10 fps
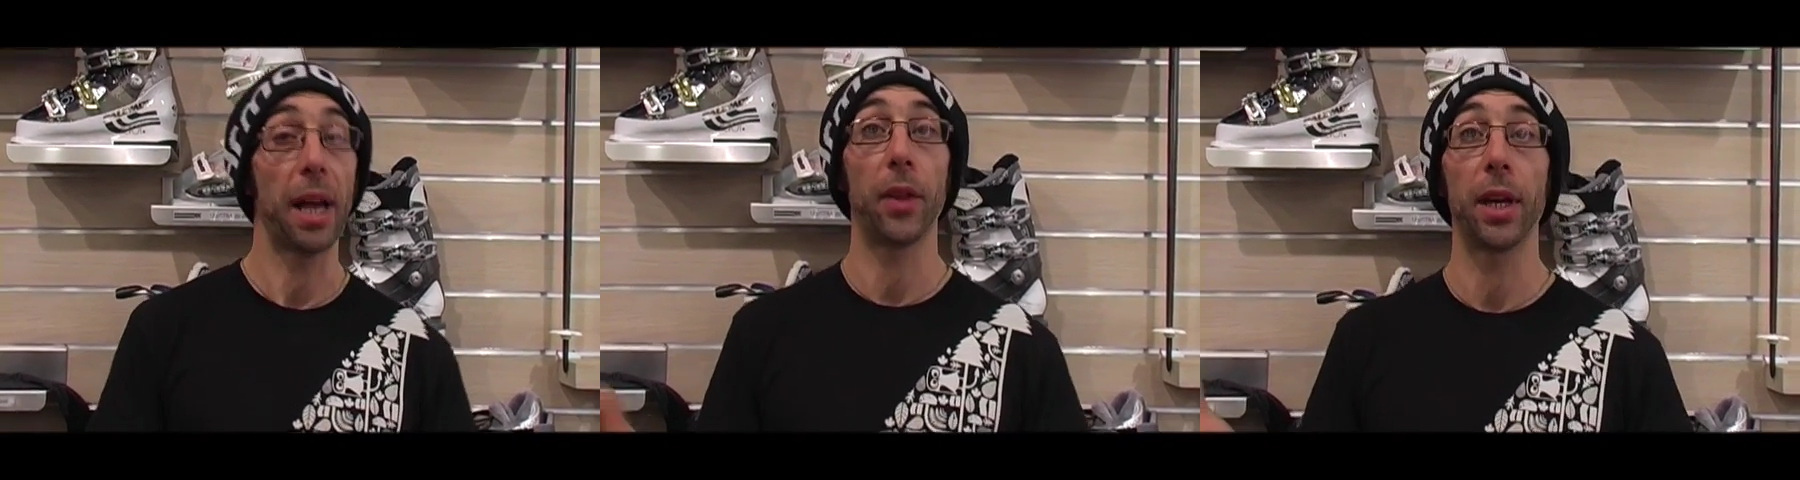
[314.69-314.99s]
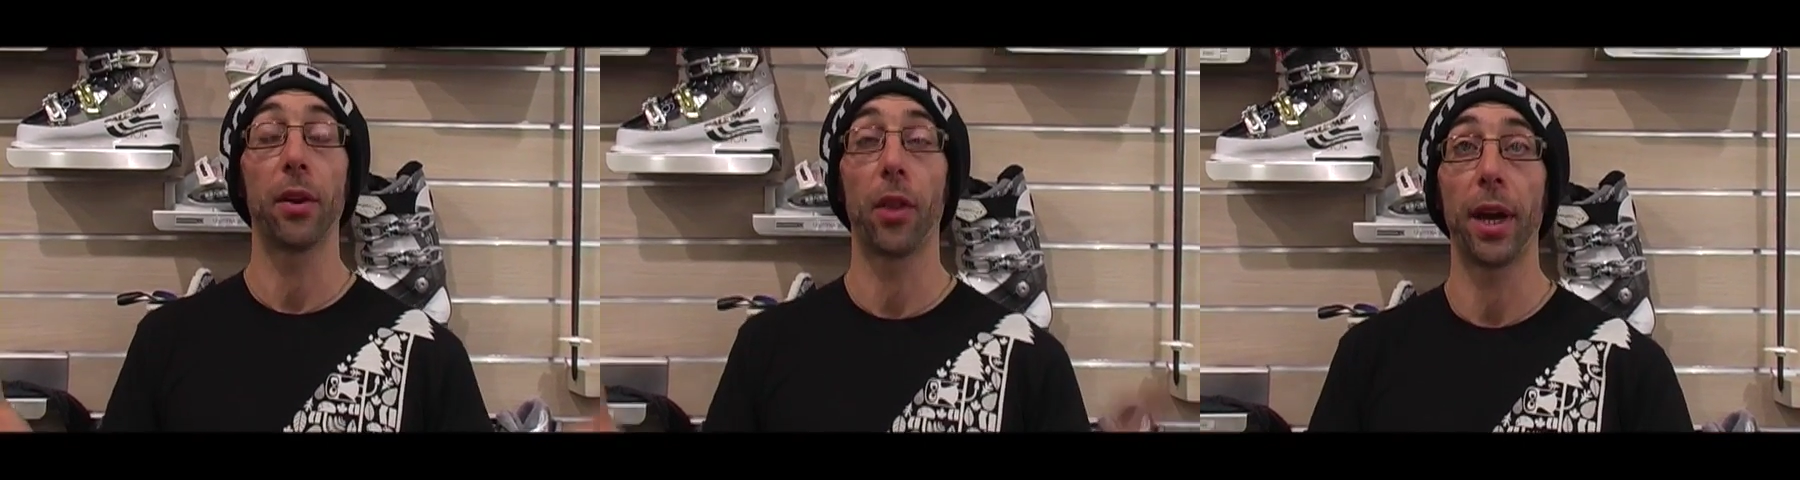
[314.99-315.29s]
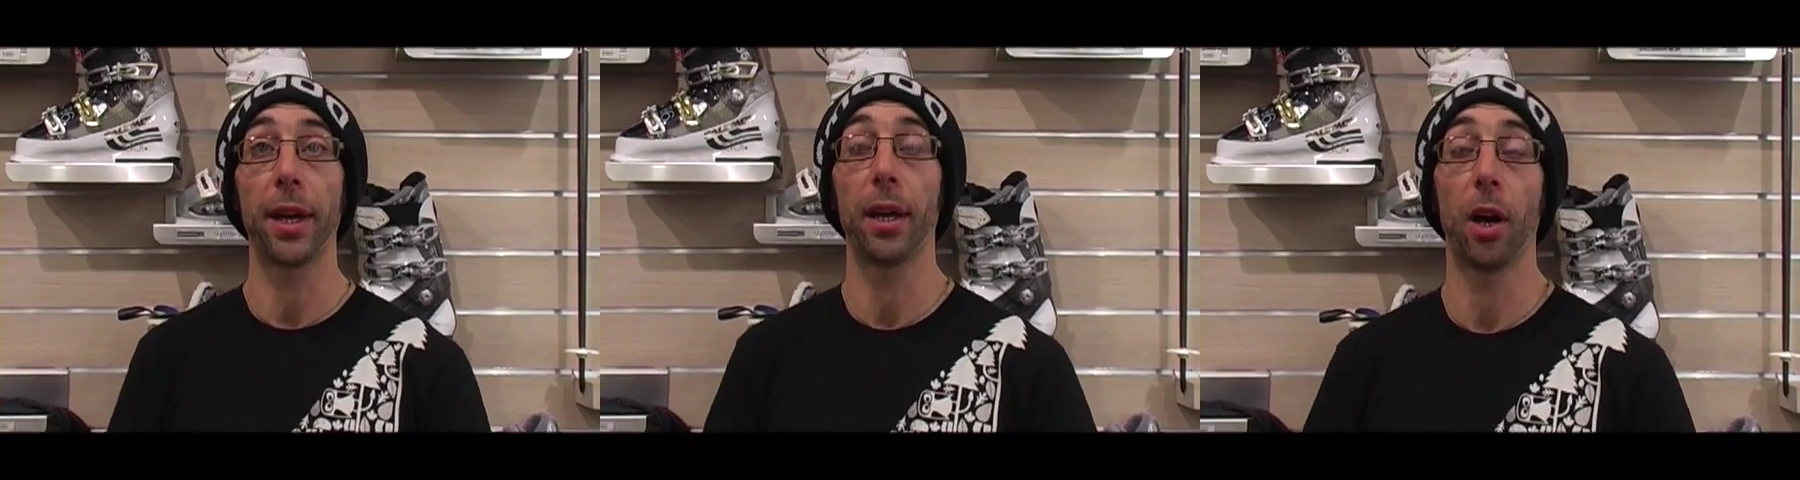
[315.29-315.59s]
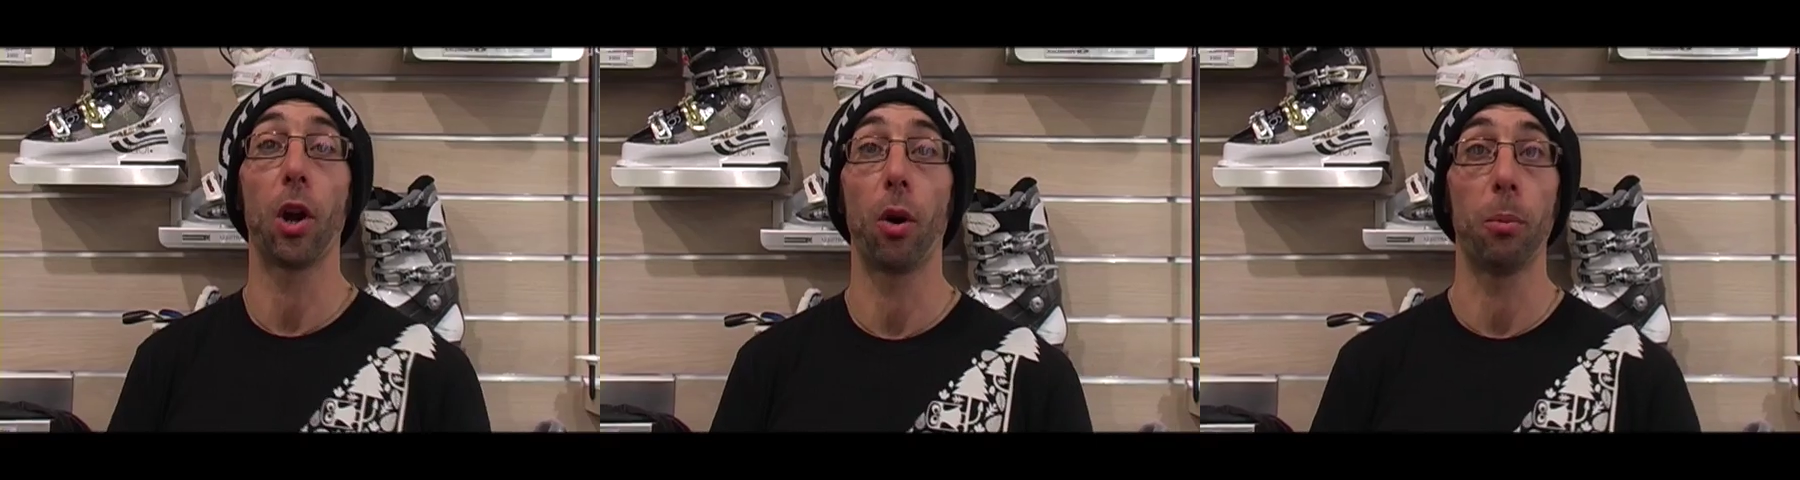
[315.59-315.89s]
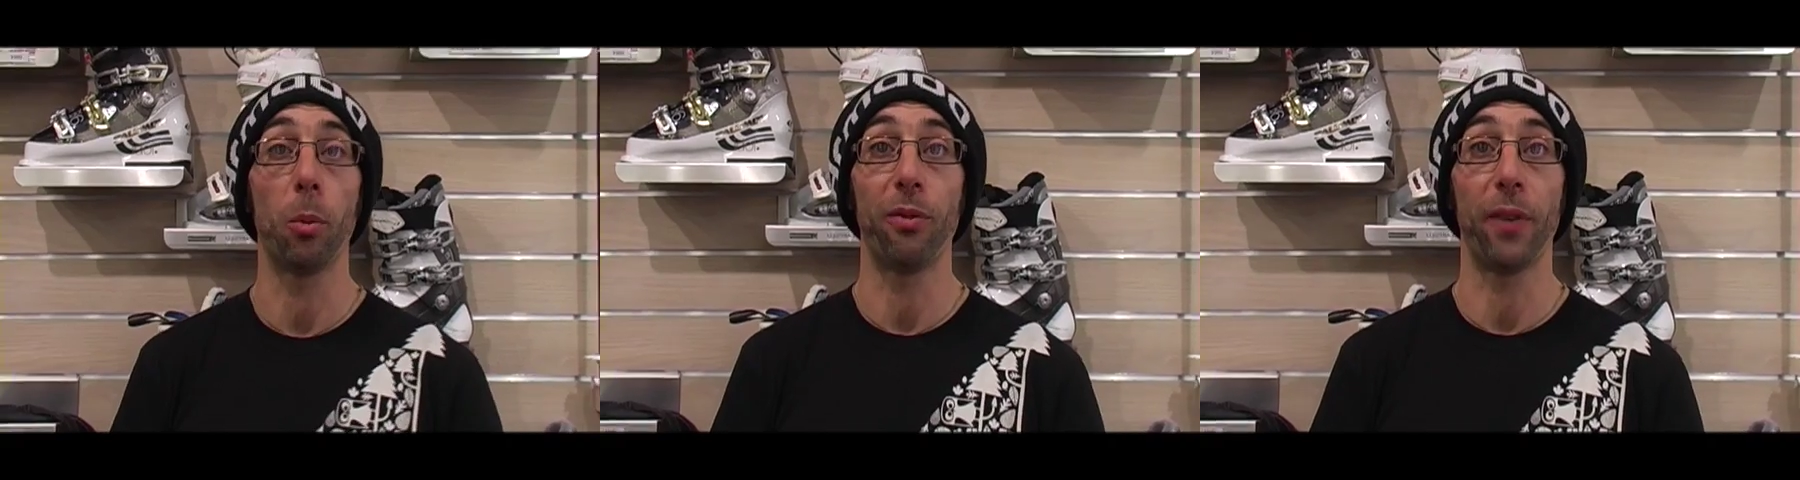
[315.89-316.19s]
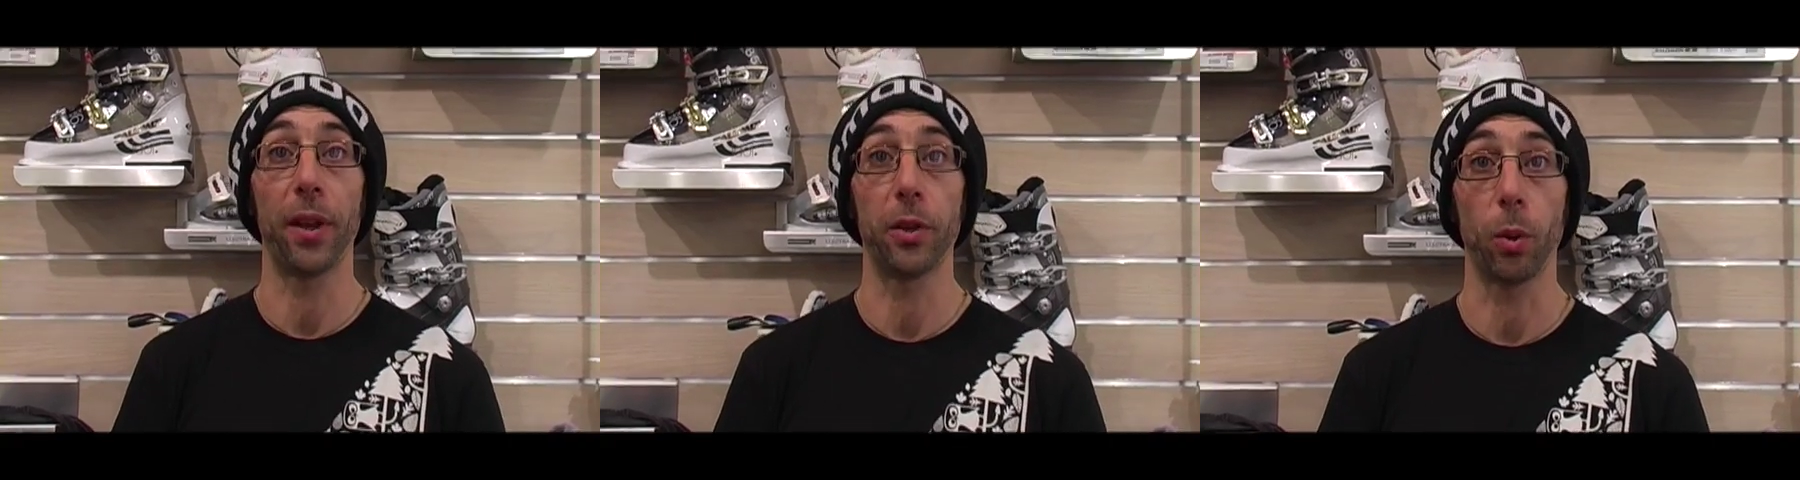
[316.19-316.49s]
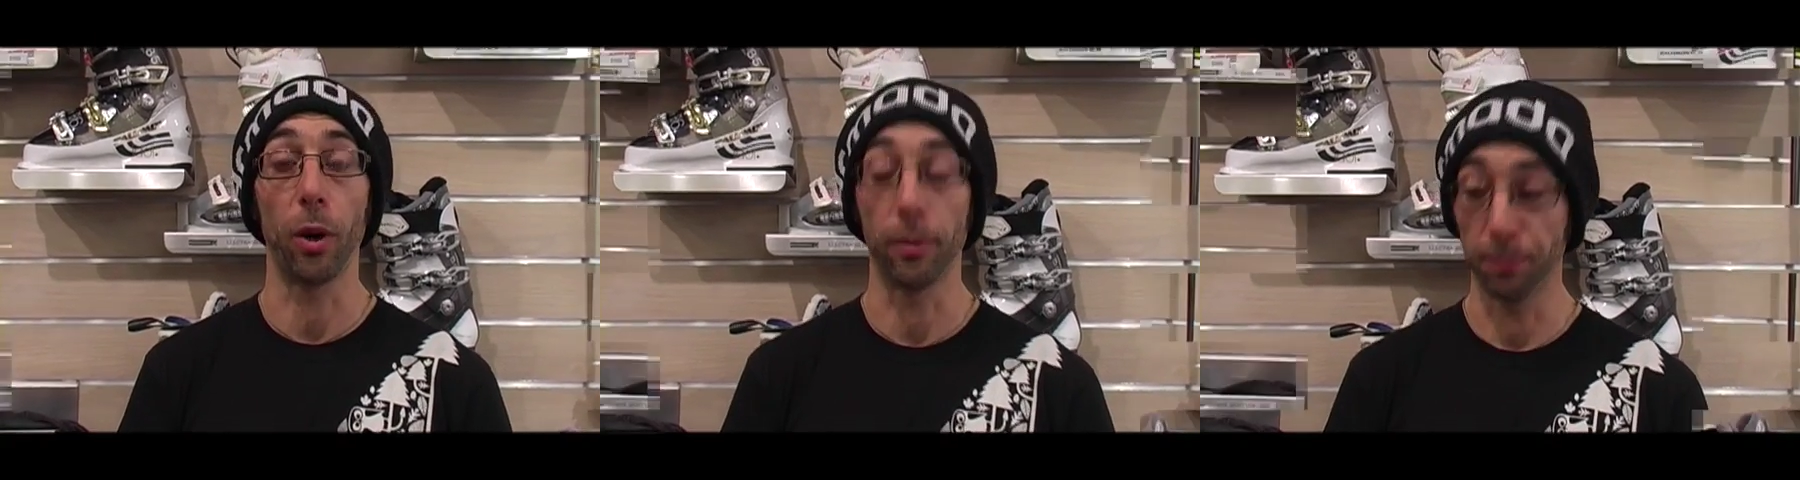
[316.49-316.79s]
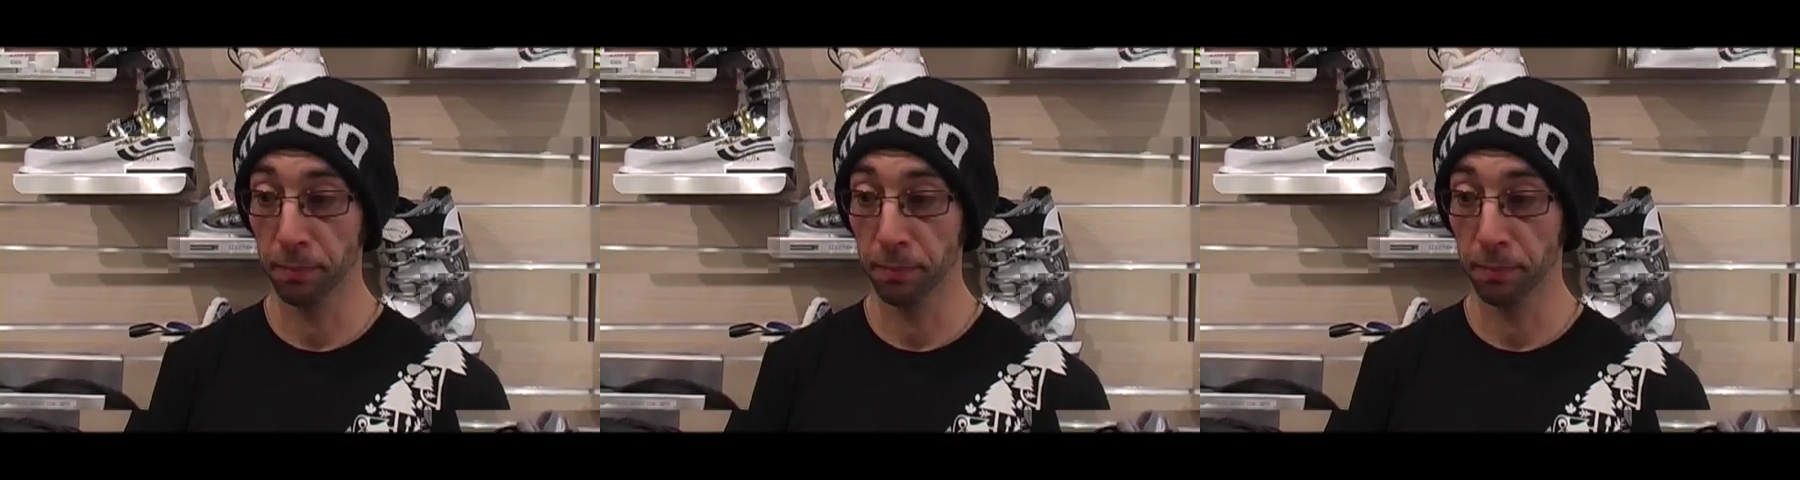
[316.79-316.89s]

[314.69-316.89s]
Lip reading: at the end of the day, a lot more fun as well.